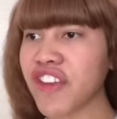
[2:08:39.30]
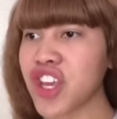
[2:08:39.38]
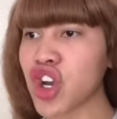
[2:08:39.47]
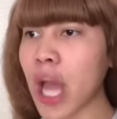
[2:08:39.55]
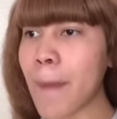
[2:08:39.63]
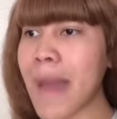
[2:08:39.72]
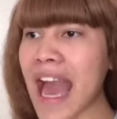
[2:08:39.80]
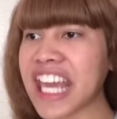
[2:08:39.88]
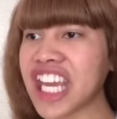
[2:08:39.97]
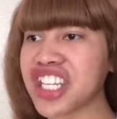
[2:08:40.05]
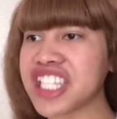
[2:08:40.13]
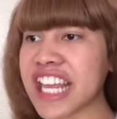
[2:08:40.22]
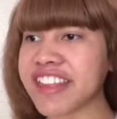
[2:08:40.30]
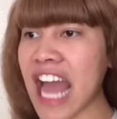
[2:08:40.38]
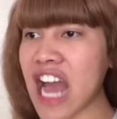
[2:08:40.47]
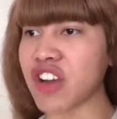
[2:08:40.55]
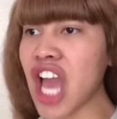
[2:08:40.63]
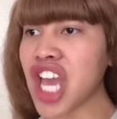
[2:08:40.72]
of you, come back here and sit
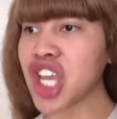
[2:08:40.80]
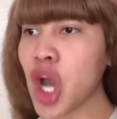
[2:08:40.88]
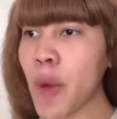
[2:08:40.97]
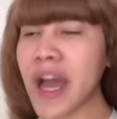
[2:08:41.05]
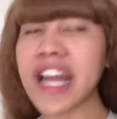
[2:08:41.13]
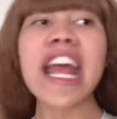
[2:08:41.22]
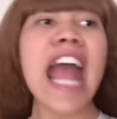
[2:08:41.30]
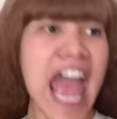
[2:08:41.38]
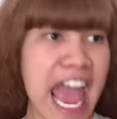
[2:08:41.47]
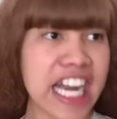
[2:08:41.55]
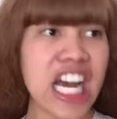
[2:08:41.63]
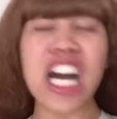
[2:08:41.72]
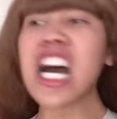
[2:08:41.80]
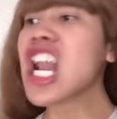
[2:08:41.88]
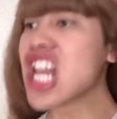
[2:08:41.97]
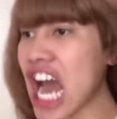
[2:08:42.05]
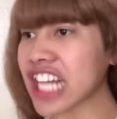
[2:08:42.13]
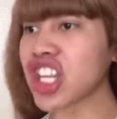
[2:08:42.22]
down. You know what? Anna,
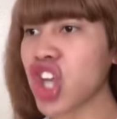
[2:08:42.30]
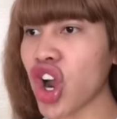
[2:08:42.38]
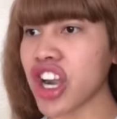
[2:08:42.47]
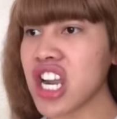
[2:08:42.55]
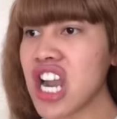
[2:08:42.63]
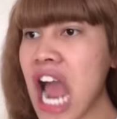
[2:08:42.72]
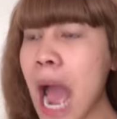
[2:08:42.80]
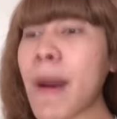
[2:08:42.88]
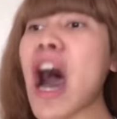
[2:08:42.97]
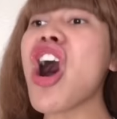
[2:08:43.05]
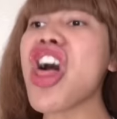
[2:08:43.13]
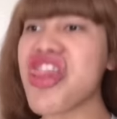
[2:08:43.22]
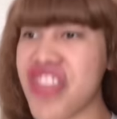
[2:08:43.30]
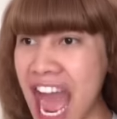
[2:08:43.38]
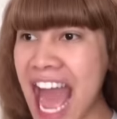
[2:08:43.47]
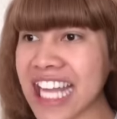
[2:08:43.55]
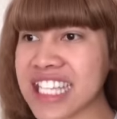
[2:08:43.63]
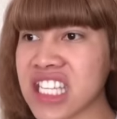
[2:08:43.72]
lock the door. How about
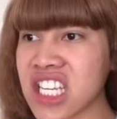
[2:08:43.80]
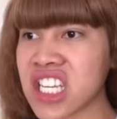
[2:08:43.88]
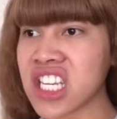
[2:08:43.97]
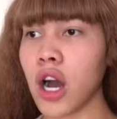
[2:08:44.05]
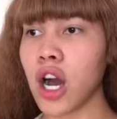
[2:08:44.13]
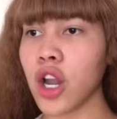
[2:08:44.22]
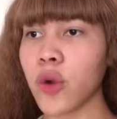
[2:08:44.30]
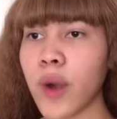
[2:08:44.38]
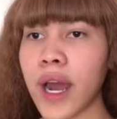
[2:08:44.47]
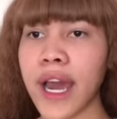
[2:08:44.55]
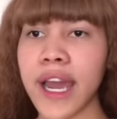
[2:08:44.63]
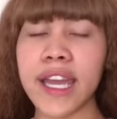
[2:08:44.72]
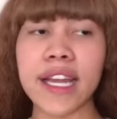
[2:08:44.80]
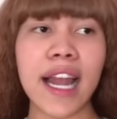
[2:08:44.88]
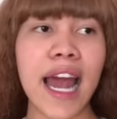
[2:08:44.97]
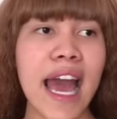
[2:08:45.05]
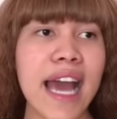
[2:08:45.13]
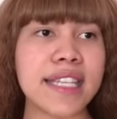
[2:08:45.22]
that? All right,
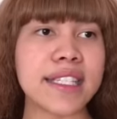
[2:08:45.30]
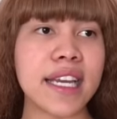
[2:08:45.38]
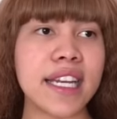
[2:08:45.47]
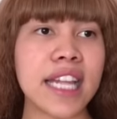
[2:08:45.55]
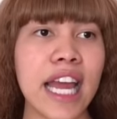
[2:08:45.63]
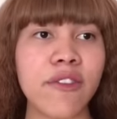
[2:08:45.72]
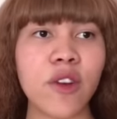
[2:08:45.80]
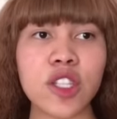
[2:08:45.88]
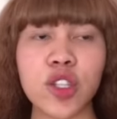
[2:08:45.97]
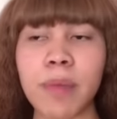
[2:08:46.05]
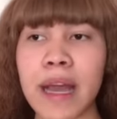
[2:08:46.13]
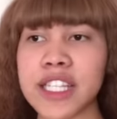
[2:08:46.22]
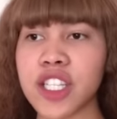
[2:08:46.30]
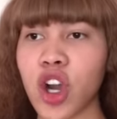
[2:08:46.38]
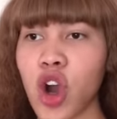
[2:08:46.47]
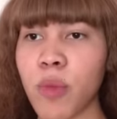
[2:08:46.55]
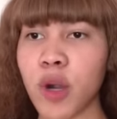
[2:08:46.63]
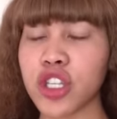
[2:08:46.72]
class. I need everyone to pass their
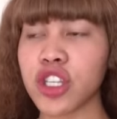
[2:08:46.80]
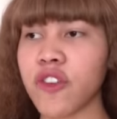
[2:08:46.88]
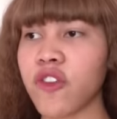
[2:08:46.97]
homework to the